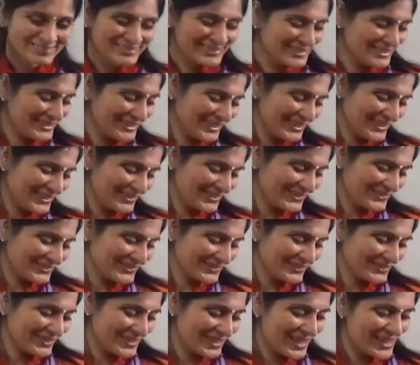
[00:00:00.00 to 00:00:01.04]
Chalo.
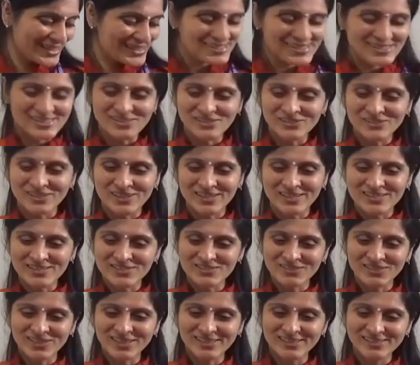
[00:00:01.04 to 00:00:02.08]
I'll see you next
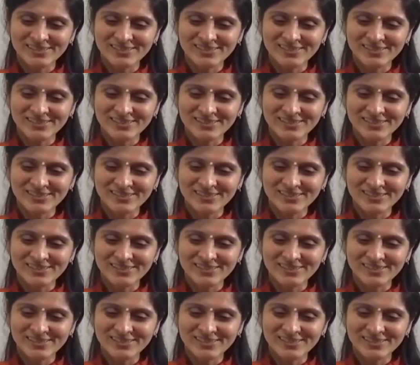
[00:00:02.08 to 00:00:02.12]
week.